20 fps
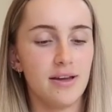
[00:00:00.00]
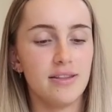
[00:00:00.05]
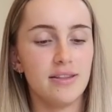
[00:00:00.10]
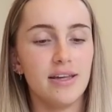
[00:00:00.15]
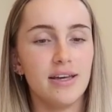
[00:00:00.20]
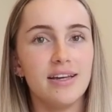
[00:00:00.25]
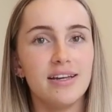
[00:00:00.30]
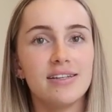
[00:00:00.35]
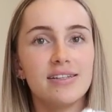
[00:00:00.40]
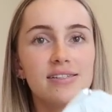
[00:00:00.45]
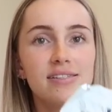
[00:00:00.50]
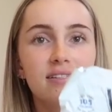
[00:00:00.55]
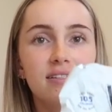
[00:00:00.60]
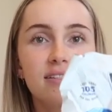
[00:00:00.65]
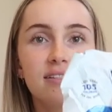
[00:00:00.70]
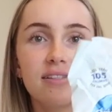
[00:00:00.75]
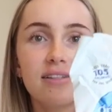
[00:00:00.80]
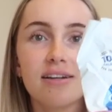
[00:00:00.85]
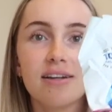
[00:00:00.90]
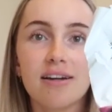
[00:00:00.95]

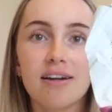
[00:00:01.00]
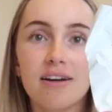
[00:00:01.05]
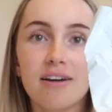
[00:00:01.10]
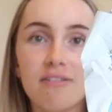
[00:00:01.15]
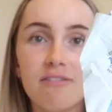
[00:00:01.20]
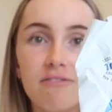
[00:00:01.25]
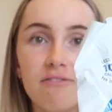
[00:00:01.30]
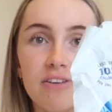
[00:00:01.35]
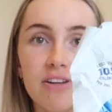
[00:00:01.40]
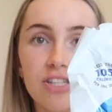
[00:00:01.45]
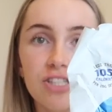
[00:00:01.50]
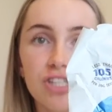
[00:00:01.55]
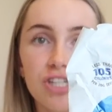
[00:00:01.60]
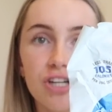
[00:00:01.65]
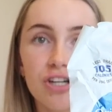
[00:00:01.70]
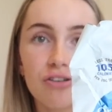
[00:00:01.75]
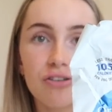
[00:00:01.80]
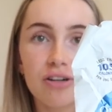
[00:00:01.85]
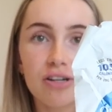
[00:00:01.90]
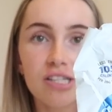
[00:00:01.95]
these veggie
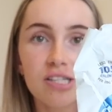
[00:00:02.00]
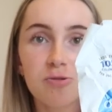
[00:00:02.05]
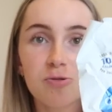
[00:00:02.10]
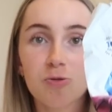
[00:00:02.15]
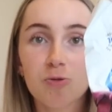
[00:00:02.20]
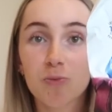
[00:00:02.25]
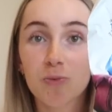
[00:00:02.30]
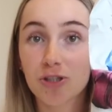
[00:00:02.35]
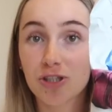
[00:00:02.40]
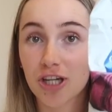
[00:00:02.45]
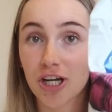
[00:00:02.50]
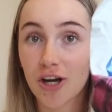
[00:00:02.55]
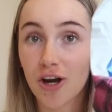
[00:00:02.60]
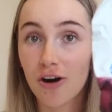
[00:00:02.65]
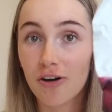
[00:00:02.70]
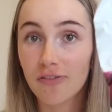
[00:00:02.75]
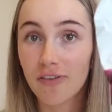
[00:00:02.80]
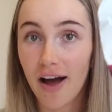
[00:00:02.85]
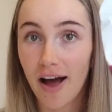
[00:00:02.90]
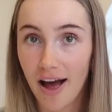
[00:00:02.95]
crisps, which I
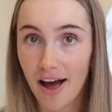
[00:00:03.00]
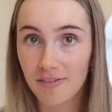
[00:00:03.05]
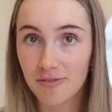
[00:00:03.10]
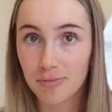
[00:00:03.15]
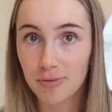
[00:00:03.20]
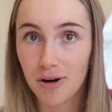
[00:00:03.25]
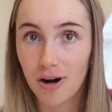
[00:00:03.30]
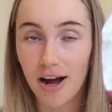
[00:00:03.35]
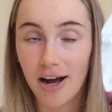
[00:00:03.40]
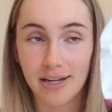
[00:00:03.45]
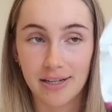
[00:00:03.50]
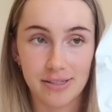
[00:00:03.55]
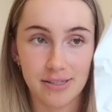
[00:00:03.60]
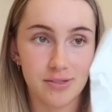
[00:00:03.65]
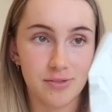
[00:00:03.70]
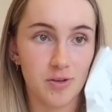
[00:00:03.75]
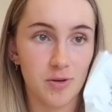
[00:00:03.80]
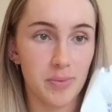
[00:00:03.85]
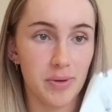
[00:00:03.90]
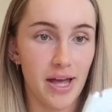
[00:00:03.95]
got for half price
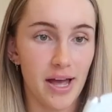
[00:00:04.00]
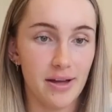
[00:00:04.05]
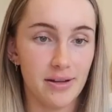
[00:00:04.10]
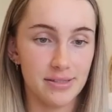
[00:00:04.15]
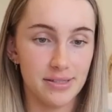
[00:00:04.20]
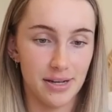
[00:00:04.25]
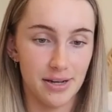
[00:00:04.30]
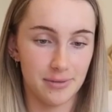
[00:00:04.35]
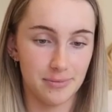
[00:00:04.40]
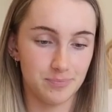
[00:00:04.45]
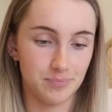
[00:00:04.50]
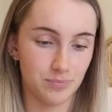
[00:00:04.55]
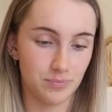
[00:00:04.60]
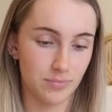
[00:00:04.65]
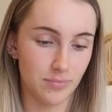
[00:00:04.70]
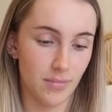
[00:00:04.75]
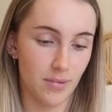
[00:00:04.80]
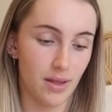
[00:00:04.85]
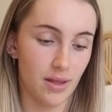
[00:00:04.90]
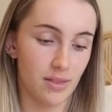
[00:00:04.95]
from Countdown.
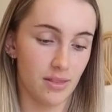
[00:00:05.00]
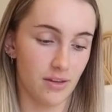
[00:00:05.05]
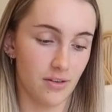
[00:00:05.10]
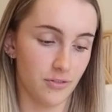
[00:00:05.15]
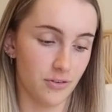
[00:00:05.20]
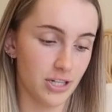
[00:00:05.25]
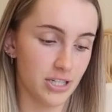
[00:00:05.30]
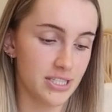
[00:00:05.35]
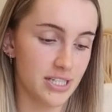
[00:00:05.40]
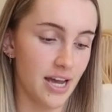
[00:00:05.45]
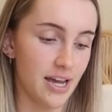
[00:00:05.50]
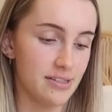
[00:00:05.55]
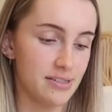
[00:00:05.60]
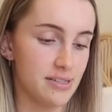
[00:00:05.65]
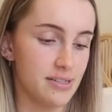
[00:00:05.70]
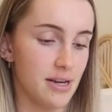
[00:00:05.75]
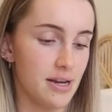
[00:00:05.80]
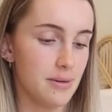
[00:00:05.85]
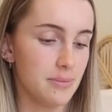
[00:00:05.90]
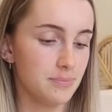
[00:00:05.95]
They're very
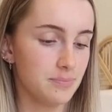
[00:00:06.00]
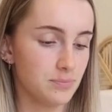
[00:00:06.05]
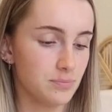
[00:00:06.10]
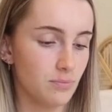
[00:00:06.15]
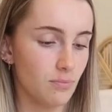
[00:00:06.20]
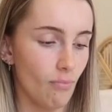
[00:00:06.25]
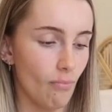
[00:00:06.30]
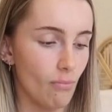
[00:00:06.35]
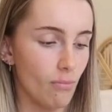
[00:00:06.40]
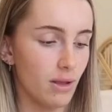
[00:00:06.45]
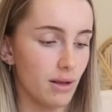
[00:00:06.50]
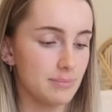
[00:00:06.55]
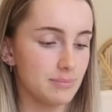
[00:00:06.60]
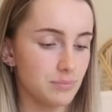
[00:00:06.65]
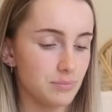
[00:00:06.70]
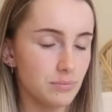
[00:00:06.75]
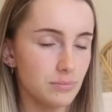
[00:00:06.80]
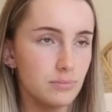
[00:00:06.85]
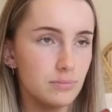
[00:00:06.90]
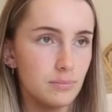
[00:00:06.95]
tasty.
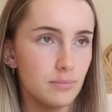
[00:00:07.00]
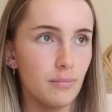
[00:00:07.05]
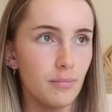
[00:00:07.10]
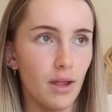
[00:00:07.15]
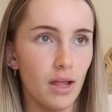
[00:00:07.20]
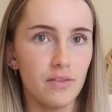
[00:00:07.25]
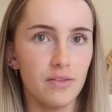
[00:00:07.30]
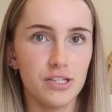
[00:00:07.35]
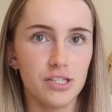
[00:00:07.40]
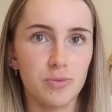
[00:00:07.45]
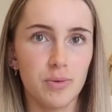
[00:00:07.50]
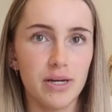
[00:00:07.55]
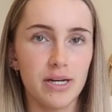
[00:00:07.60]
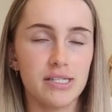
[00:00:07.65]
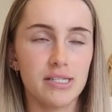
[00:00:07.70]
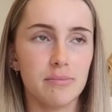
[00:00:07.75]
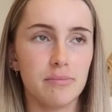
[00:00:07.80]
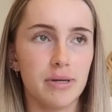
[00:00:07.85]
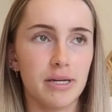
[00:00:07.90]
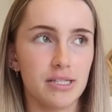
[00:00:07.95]
This one
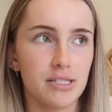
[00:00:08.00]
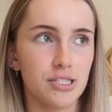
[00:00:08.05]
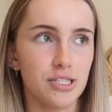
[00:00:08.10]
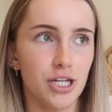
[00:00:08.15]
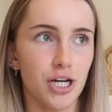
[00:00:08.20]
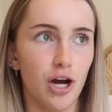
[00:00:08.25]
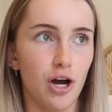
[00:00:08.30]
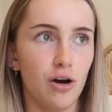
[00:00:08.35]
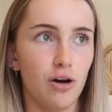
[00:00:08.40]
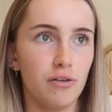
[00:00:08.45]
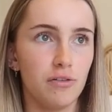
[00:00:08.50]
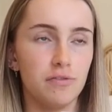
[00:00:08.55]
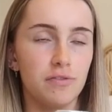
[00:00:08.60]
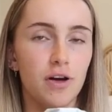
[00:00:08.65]
is a mixture of